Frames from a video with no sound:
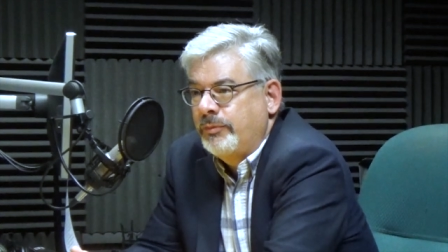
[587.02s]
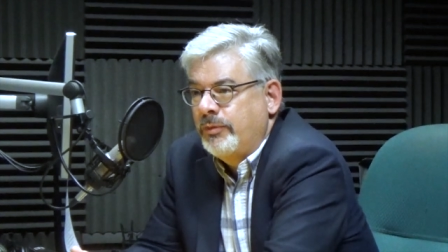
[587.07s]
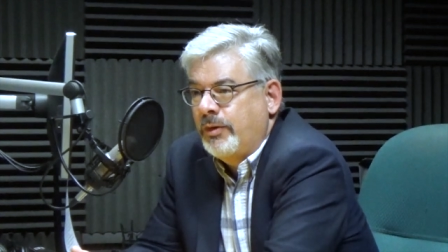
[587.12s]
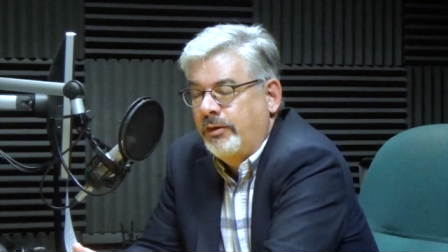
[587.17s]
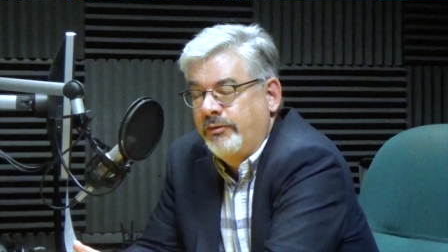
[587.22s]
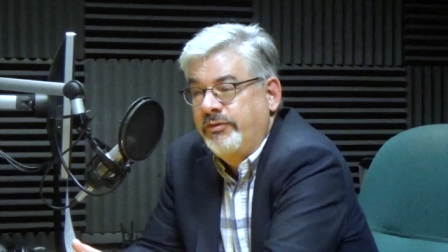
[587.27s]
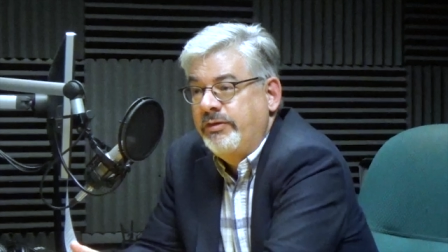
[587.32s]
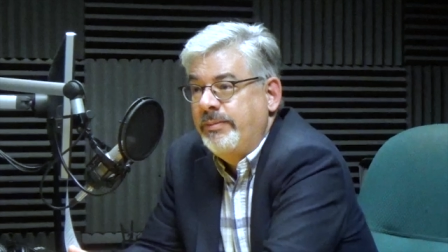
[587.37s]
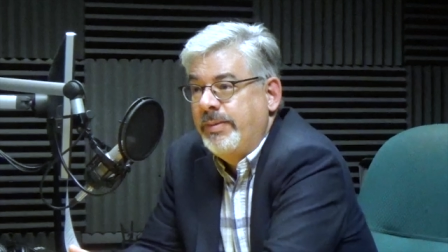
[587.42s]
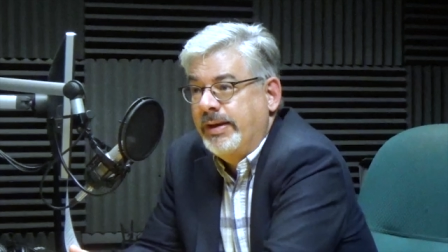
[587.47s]
are
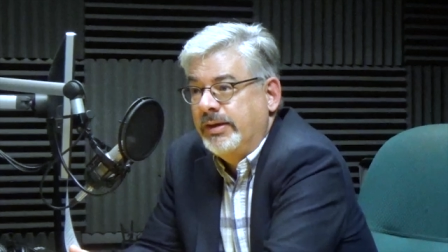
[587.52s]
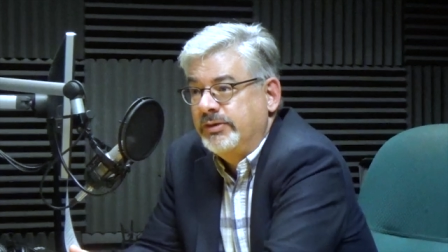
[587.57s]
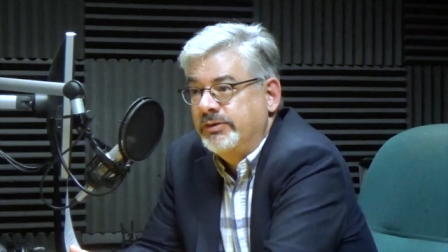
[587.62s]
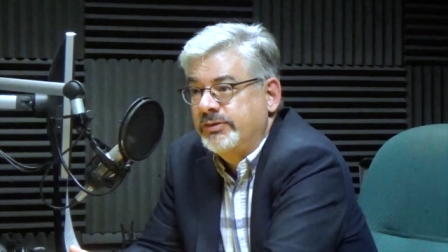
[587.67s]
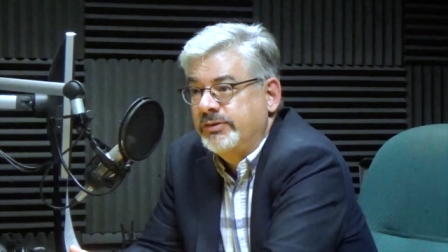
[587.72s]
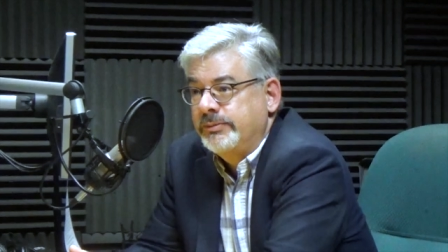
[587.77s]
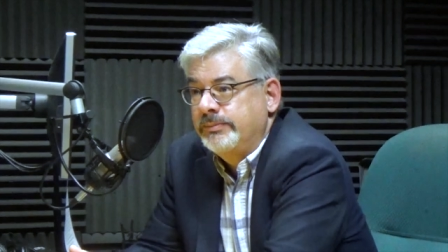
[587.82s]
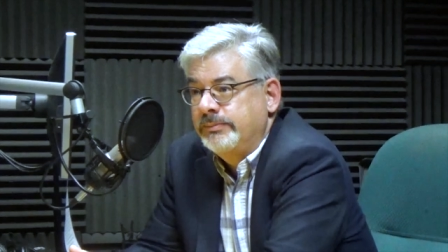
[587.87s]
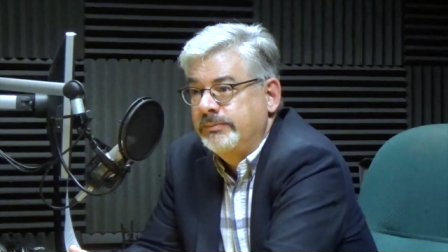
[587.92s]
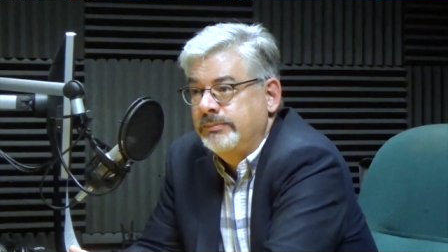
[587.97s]

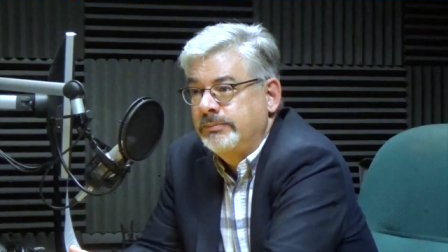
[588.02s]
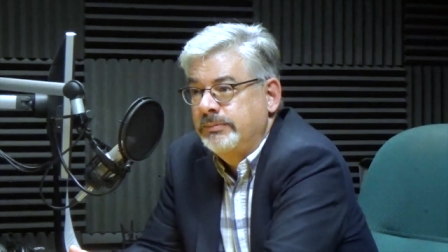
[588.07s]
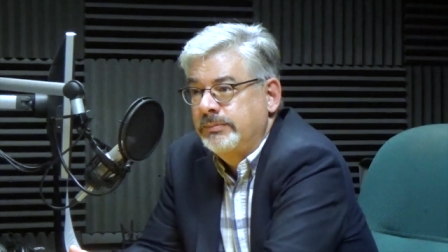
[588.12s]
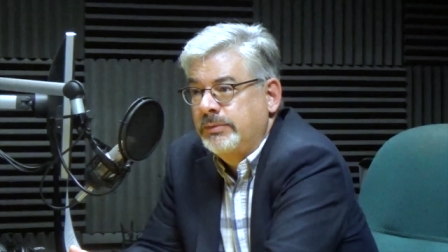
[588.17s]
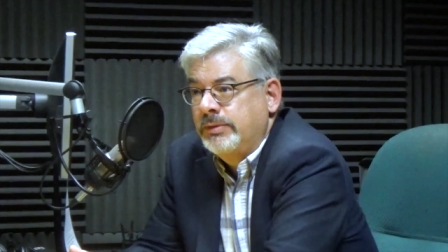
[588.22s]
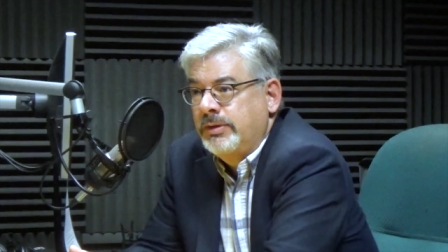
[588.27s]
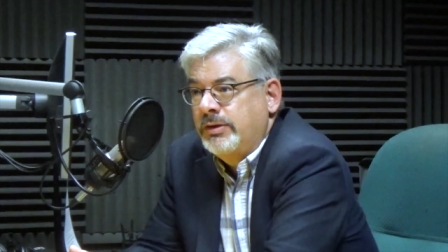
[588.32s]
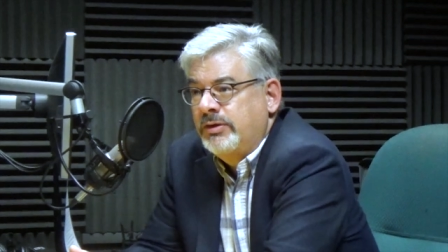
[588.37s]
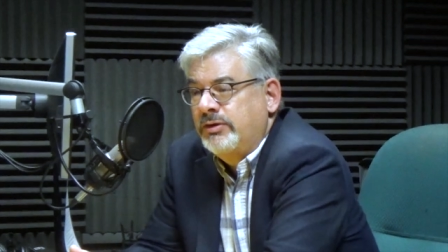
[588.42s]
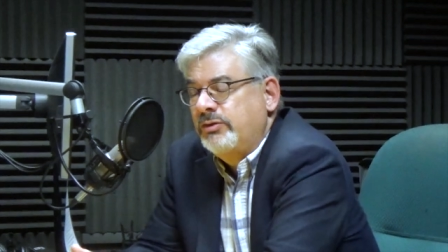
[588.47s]
females. Mhm.
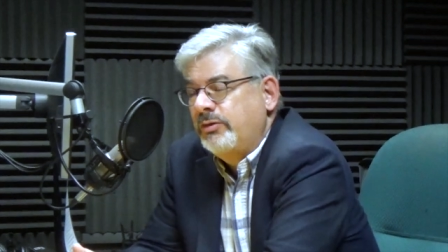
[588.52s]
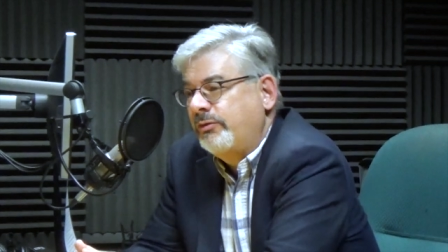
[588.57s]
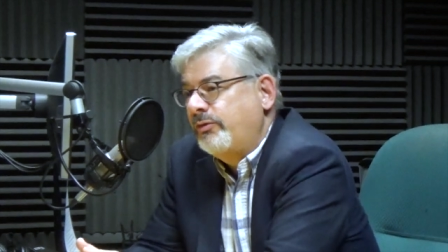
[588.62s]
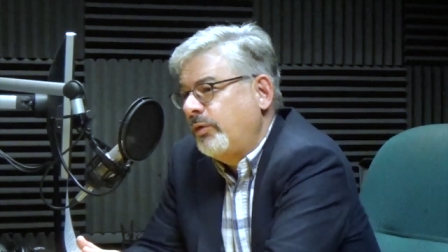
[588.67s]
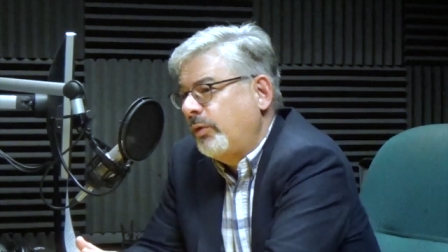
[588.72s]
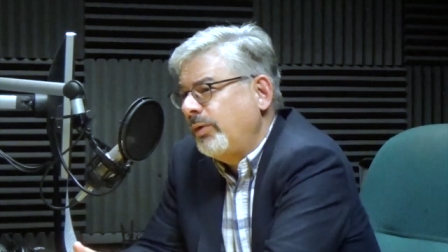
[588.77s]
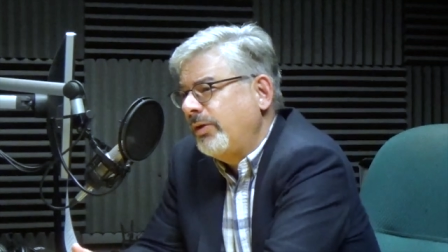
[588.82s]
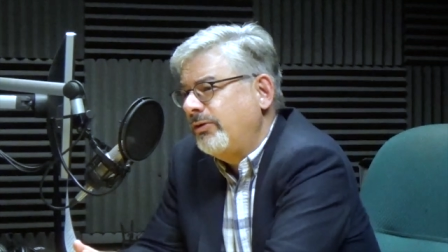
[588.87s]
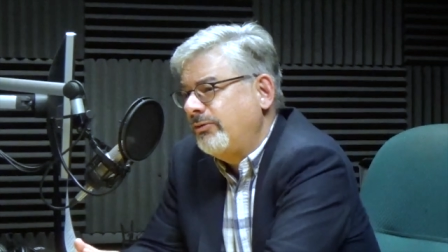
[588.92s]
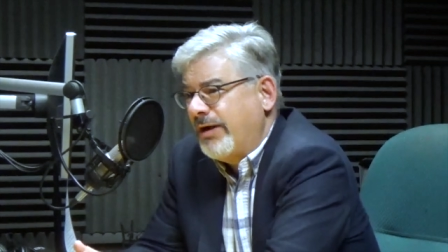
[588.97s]
So if
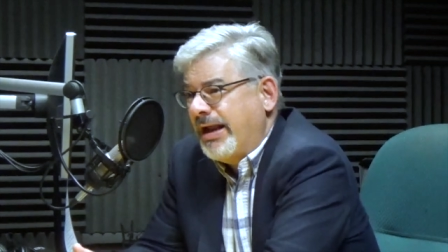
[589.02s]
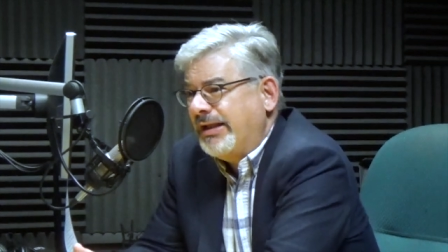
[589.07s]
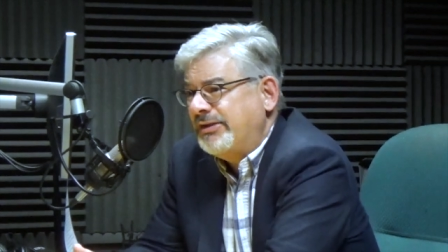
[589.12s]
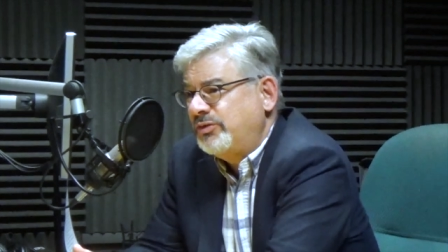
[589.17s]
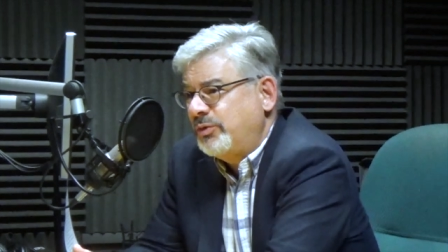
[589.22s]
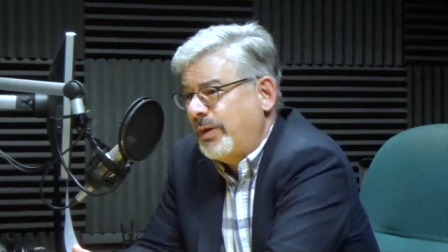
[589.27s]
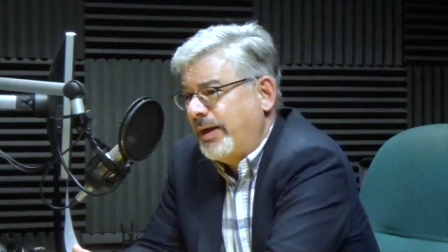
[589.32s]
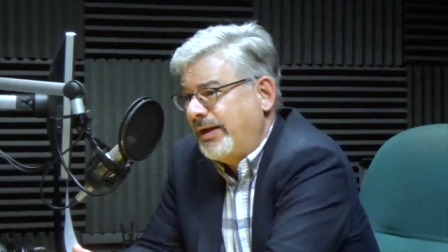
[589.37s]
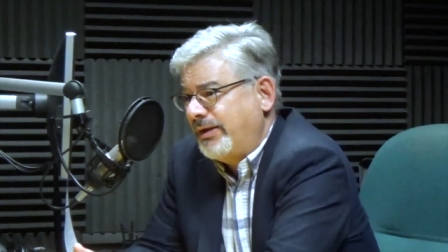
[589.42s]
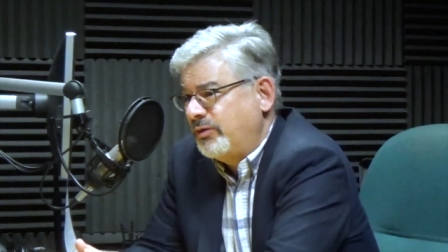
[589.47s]
you're only
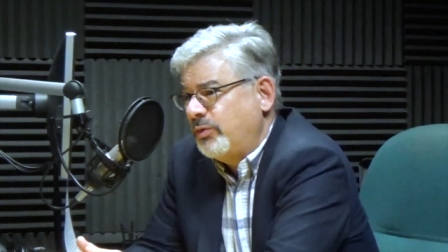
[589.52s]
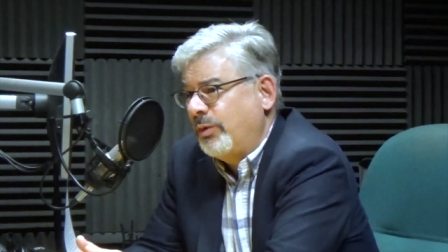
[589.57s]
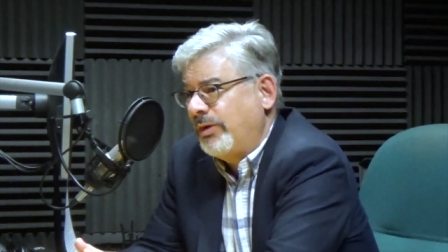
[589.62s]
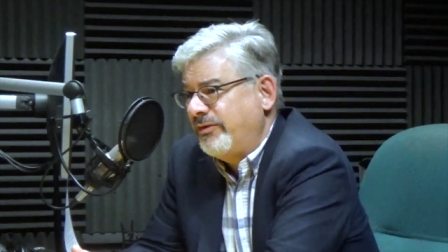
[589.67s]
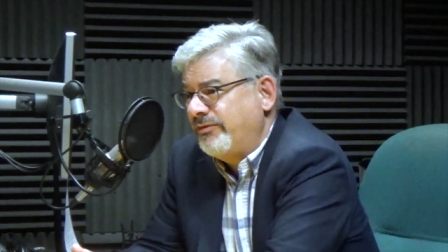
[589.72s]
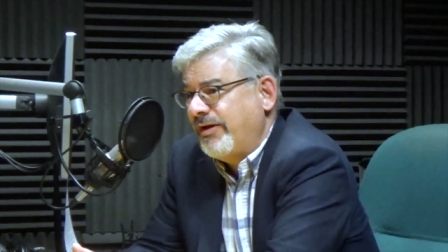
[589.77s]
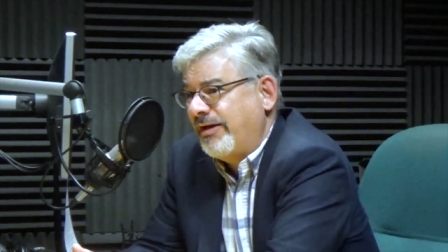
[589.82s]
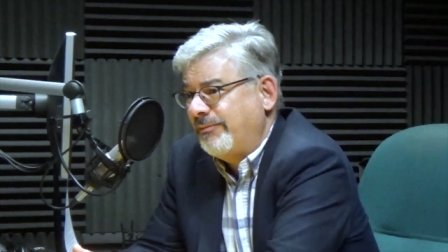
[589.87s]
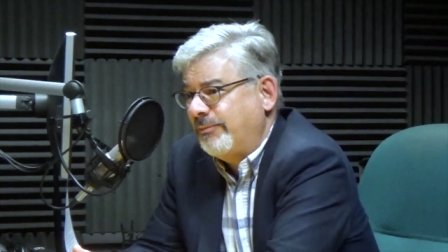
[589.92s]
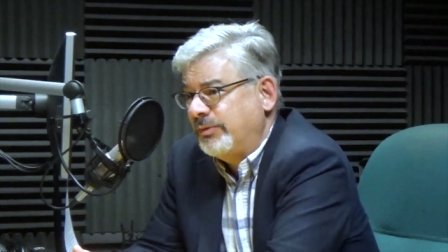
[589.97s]
graduating
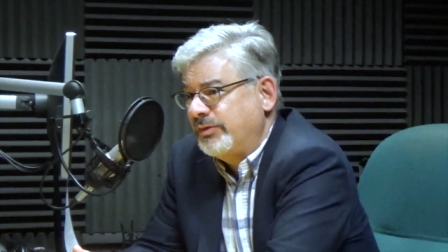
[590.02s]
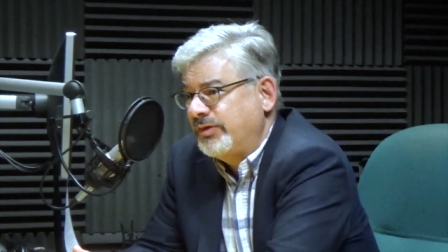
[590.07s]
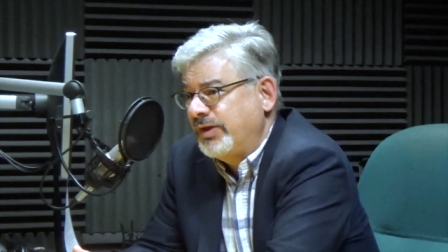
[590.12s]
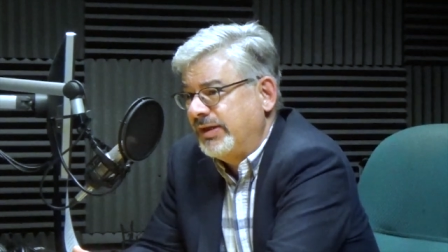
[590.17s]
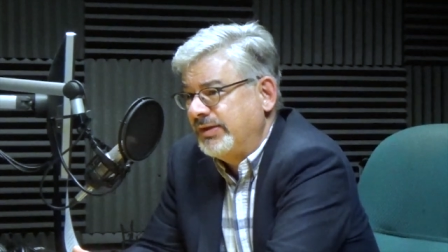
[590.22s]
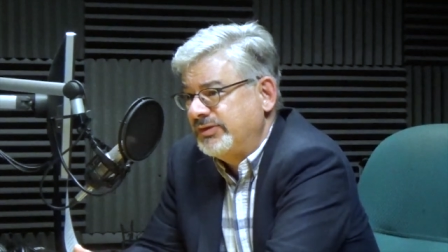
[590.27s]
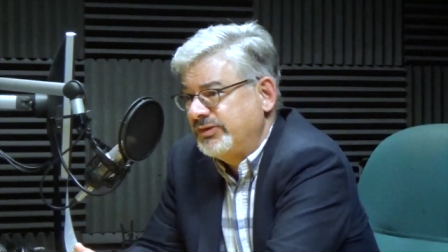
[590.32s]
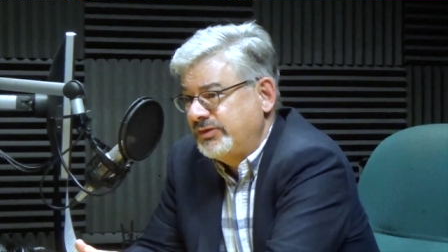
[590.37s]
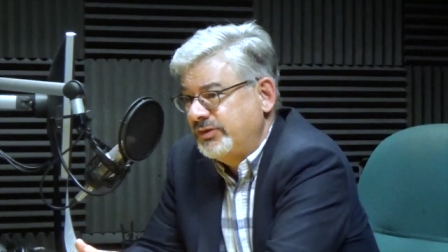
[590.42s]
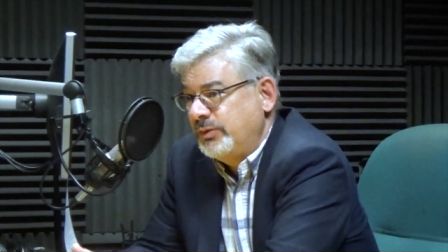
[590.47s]
twenty-five
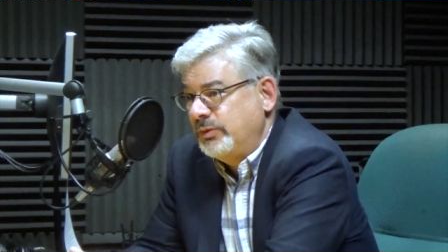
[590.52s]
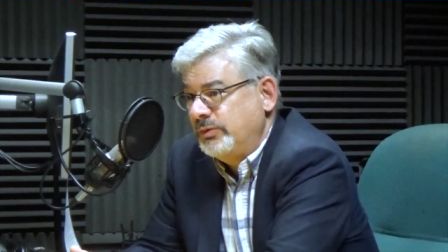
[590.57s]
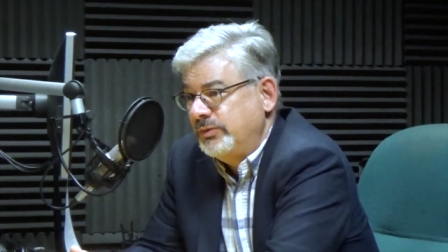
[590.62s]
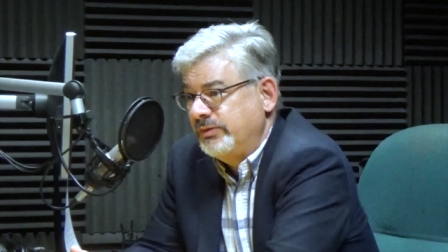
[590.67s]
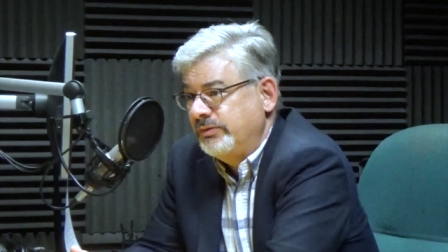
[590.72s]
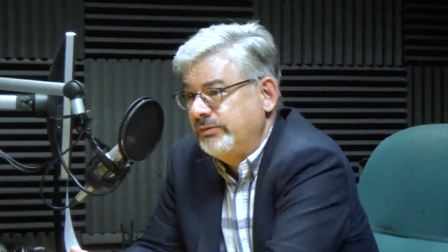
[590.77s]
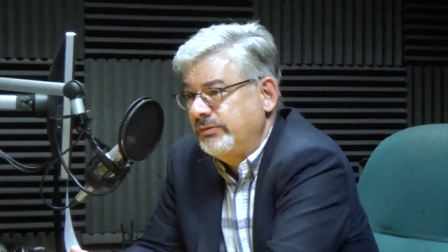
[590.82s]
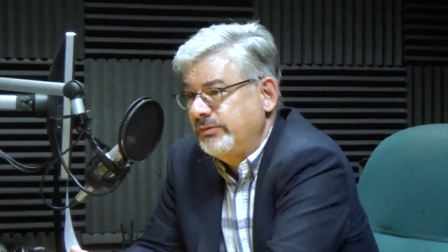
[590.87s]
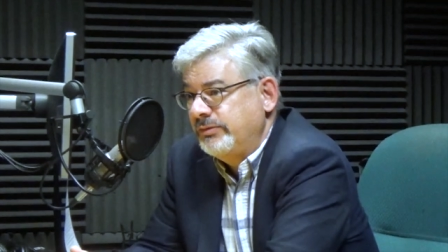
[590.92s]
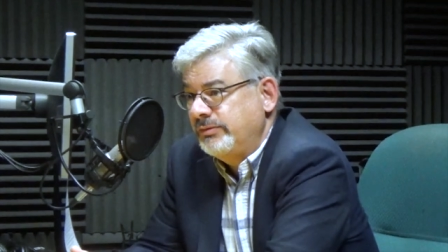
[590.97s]
percent student